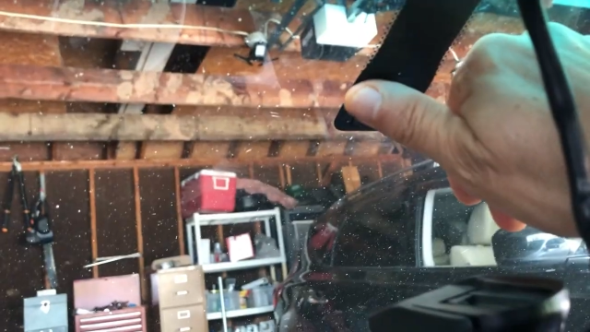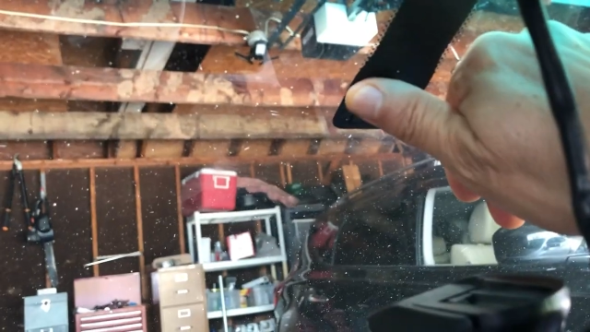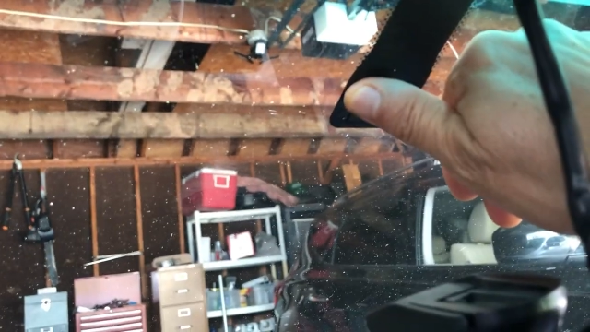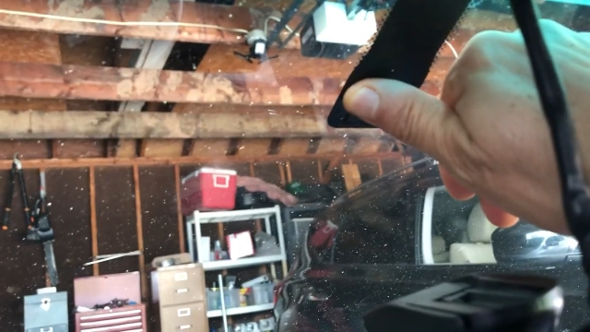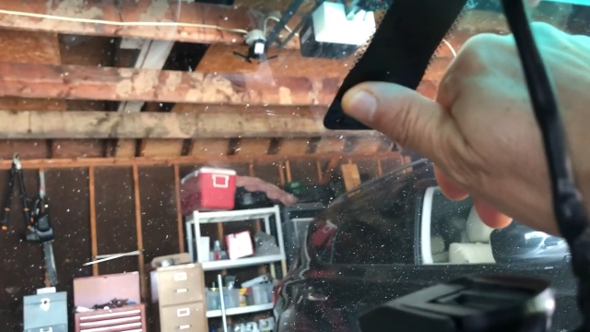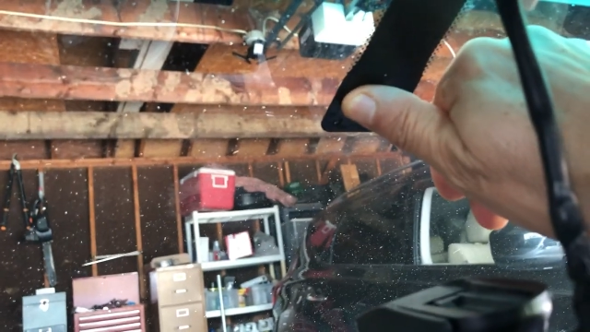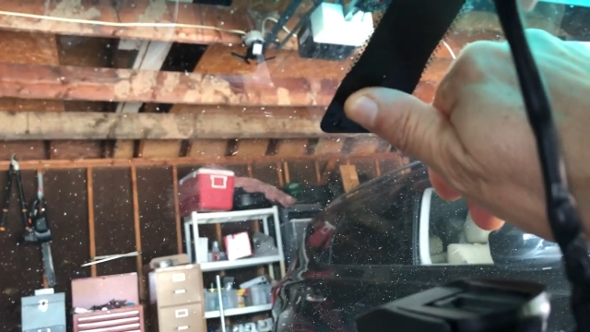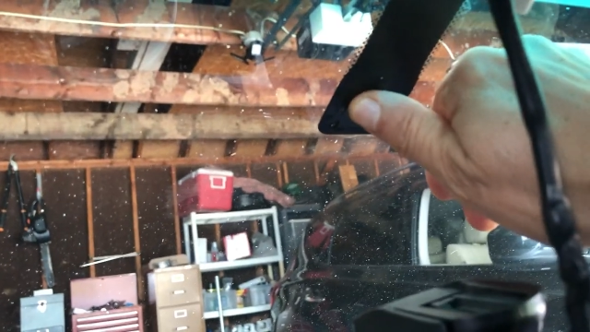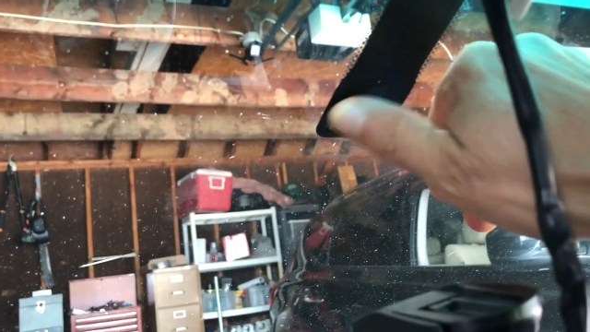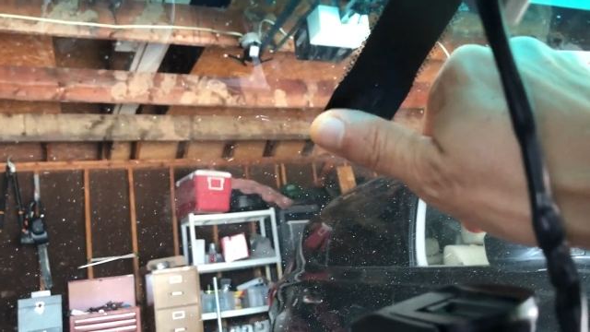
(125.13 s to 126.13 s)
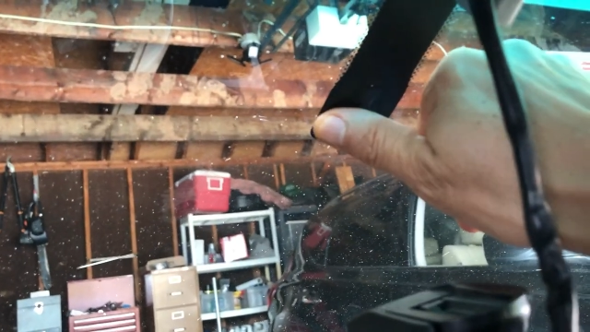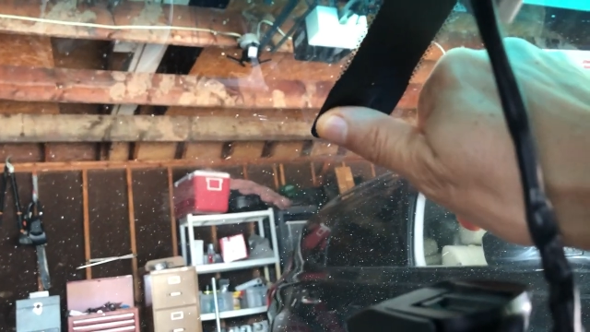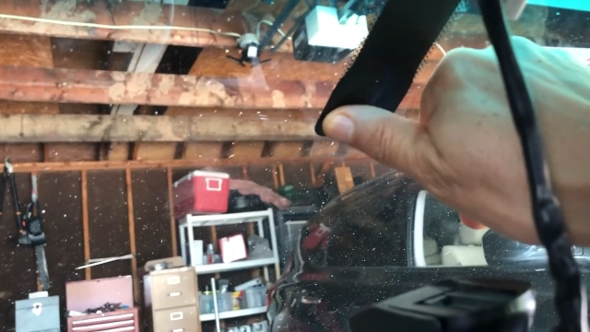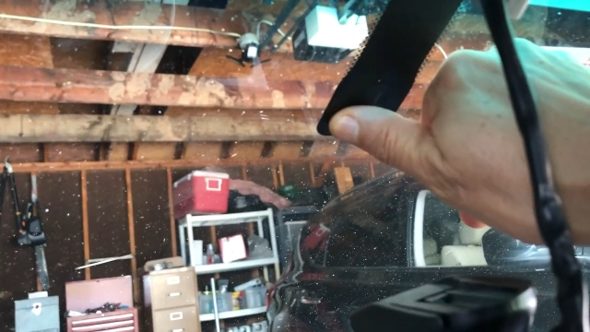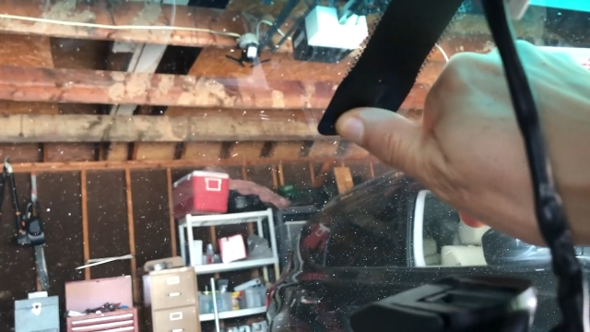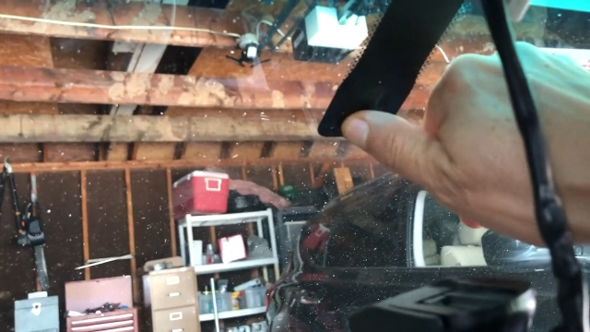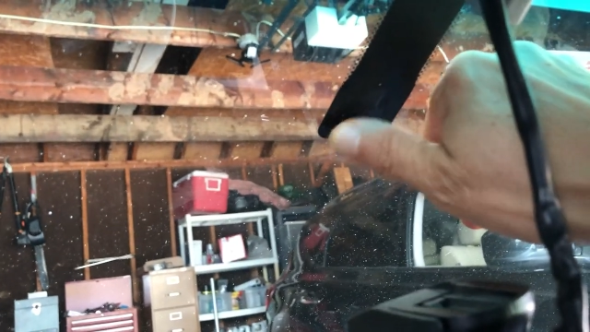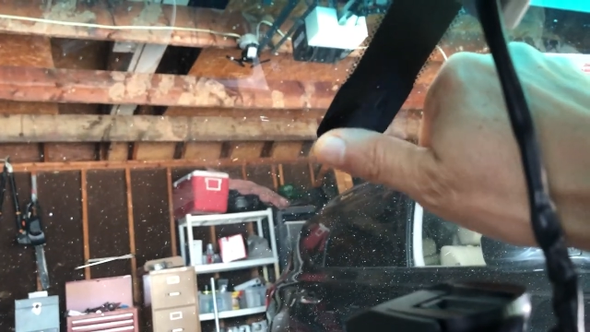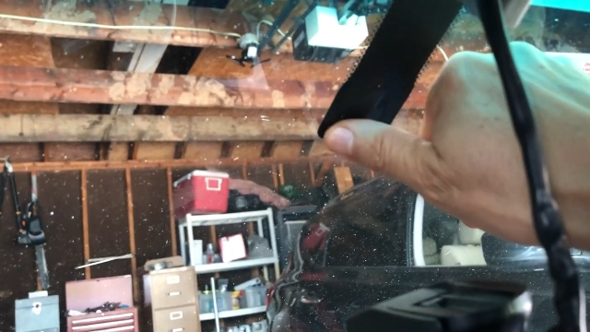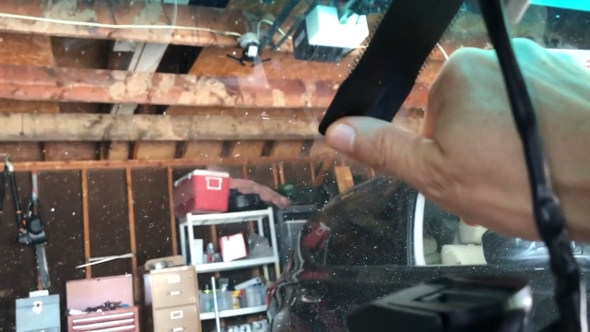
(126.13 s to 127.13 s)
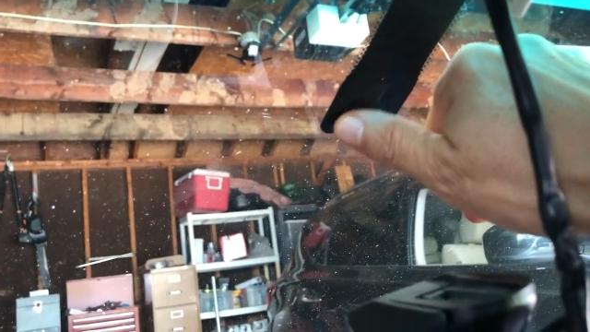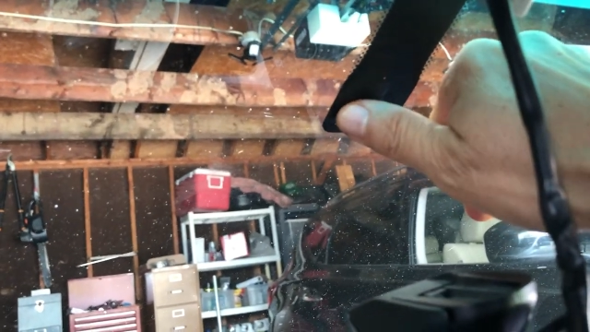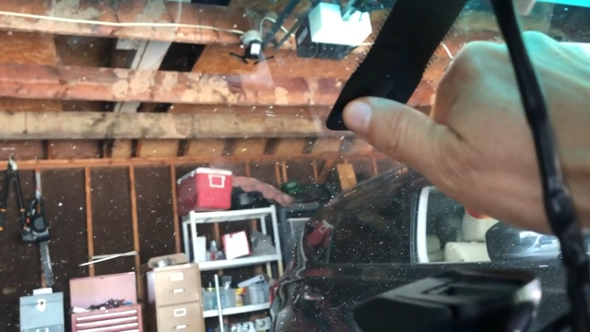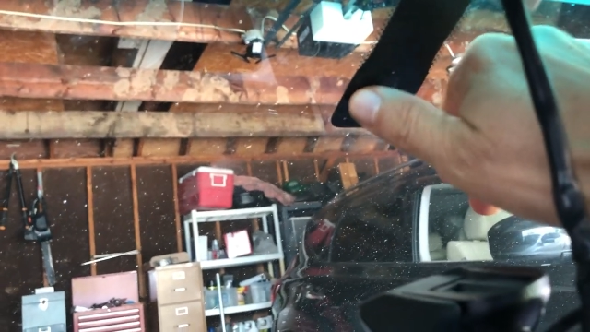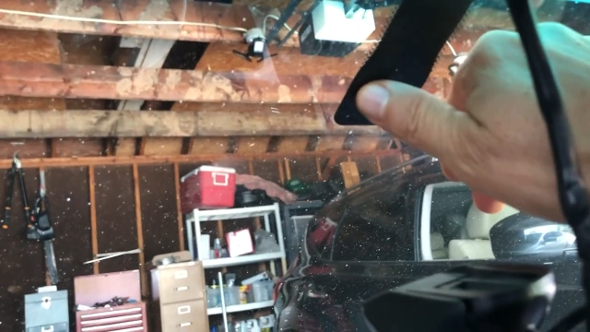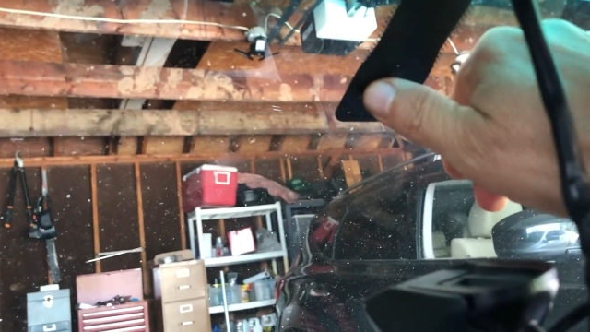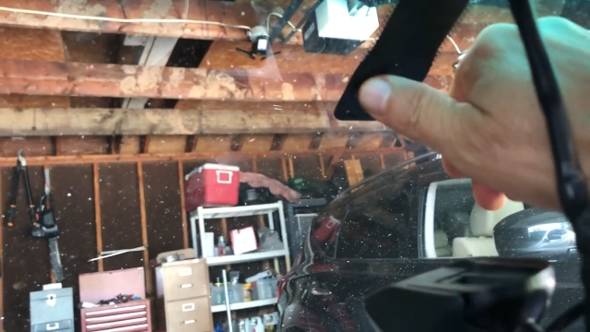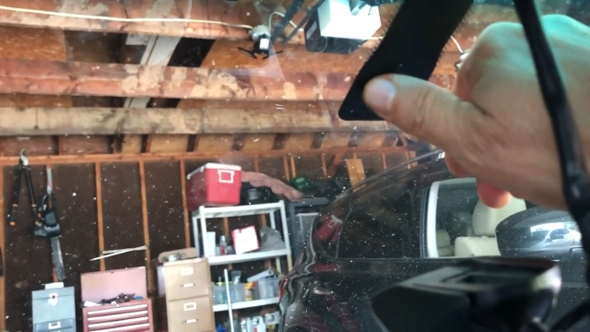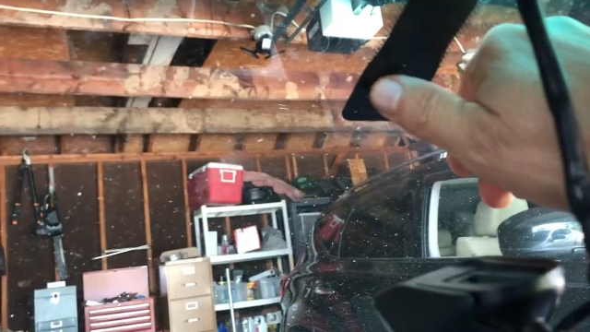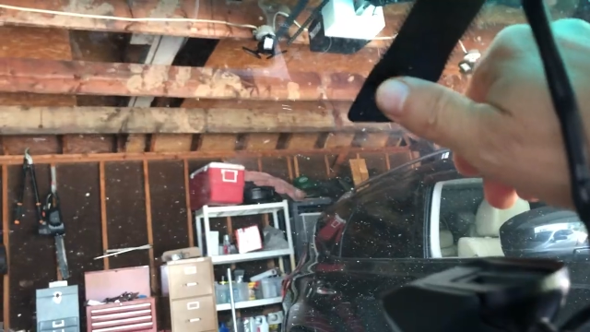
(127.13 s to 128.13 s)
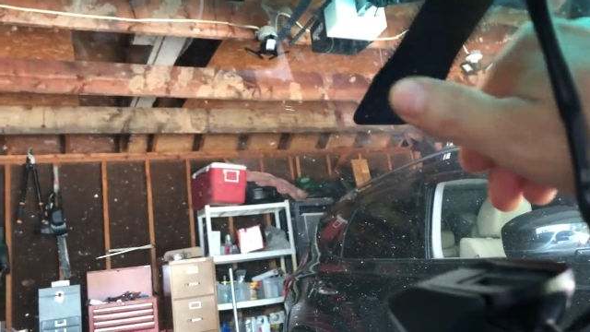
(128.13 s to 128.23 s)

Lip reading: No face is visible, so there are no lips to read.